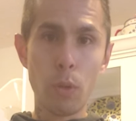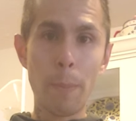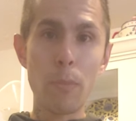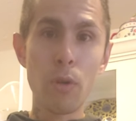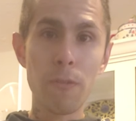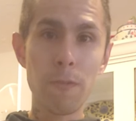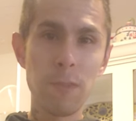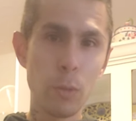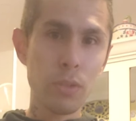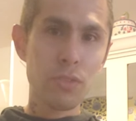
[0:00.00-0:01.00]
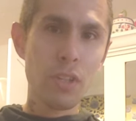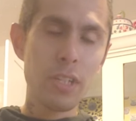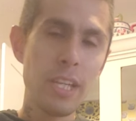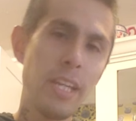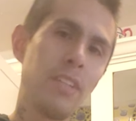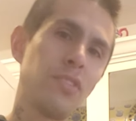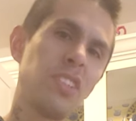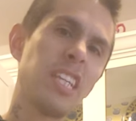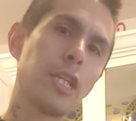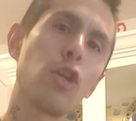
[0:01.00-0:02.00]
more focused on is
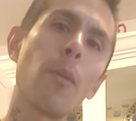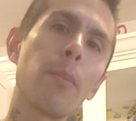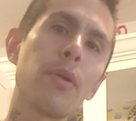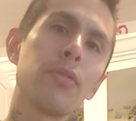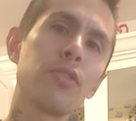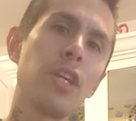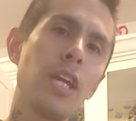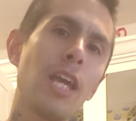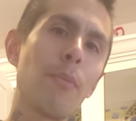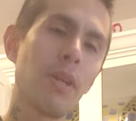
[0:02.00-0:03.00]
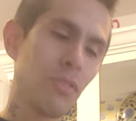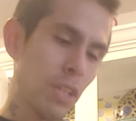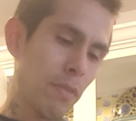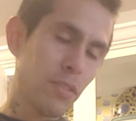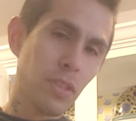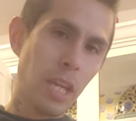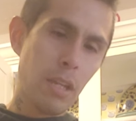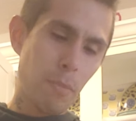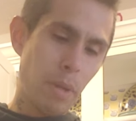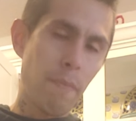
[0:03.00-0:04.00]
seeing numbers in my savings
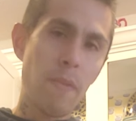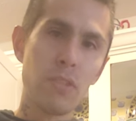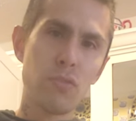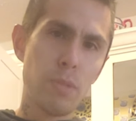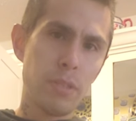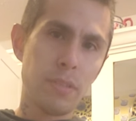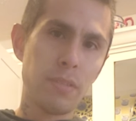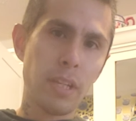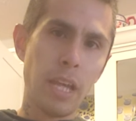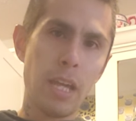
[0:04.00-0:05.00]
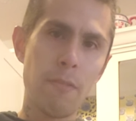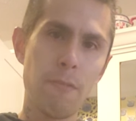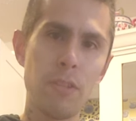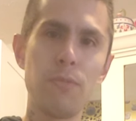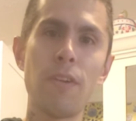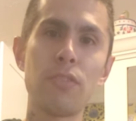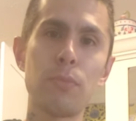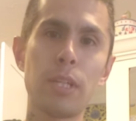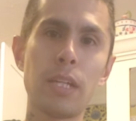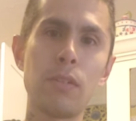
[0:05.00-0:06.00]
account and my
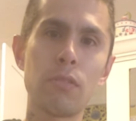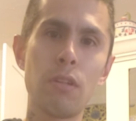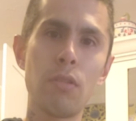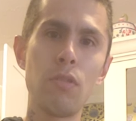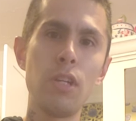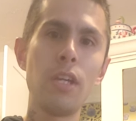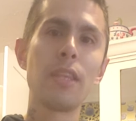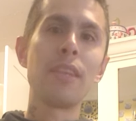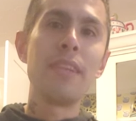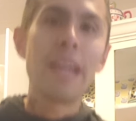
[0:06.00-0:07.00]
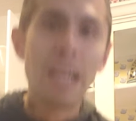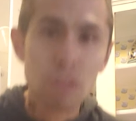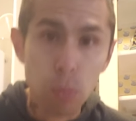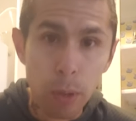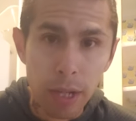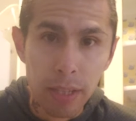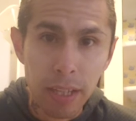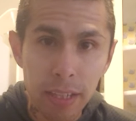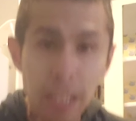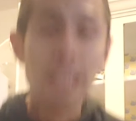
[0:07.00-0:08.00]
investment account grow. That's what I
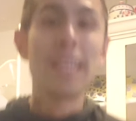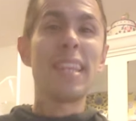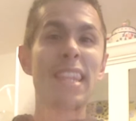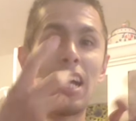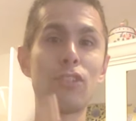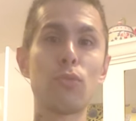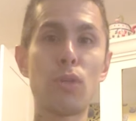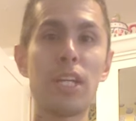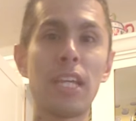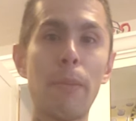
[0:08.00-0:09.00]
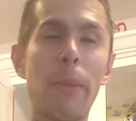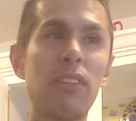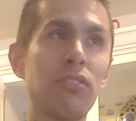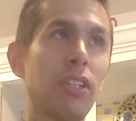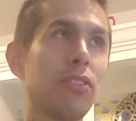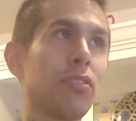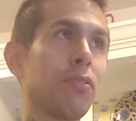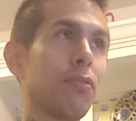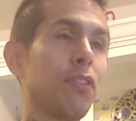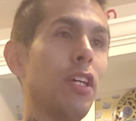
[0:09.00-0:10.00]
like. That's where I get my sense
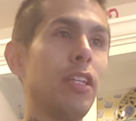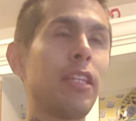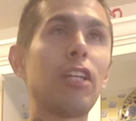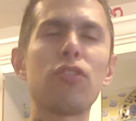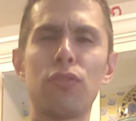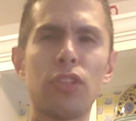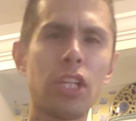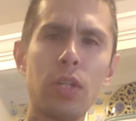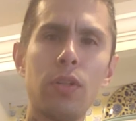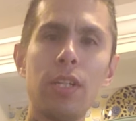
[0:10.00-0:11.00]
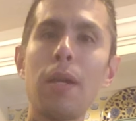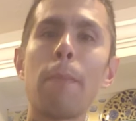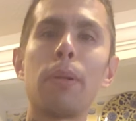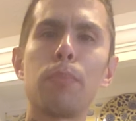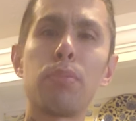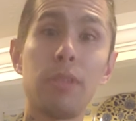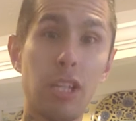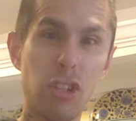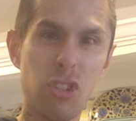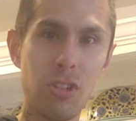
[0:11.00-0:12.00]
of not just security, but
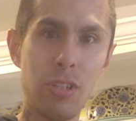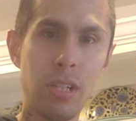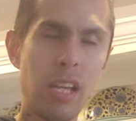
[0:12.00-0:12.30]
pleasure,